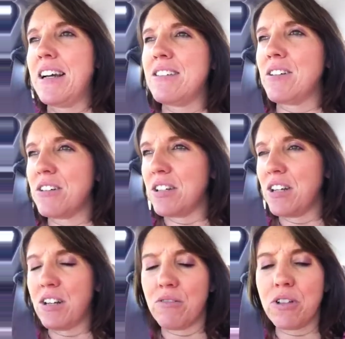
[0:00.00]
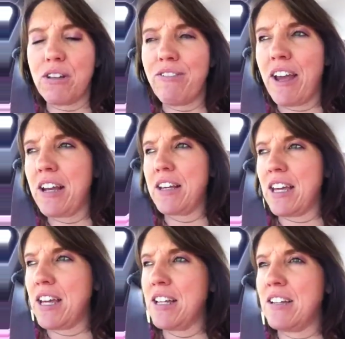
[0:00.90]
I started getting really faint
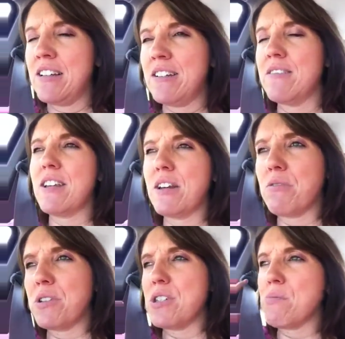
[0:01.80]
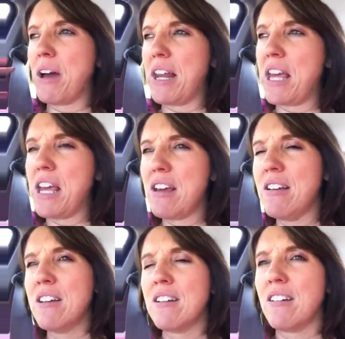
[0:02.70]
again, getting really sweaty,
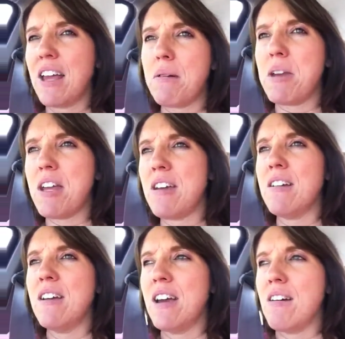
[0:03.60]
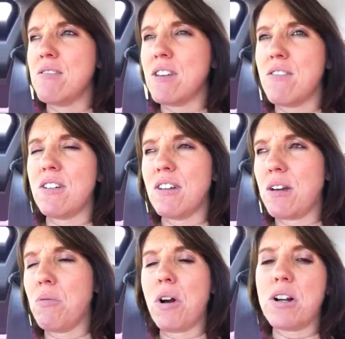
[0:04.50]
clammy. It was even
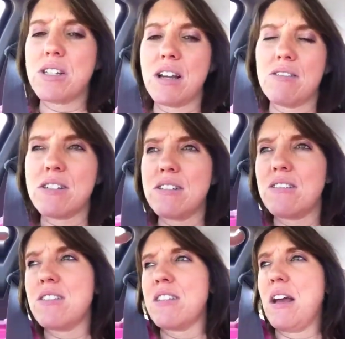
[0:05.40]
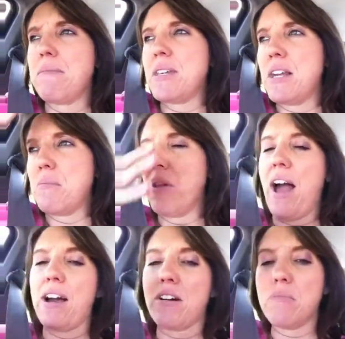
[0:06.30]
worse. I was just kept getting
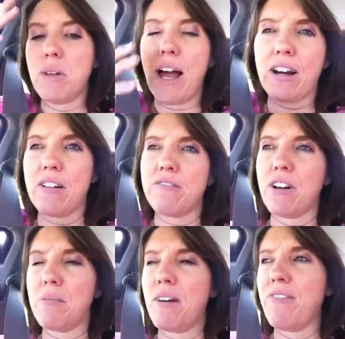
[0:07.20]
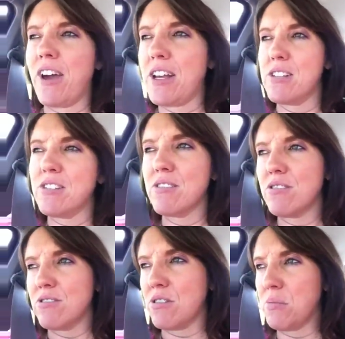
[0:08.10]
blacker and blacker in front of my face.
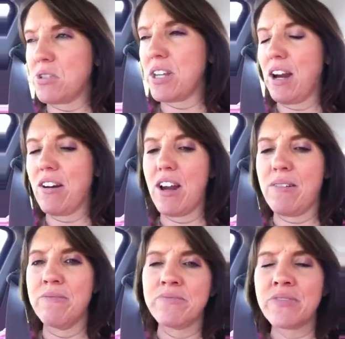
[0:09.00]
Super scary.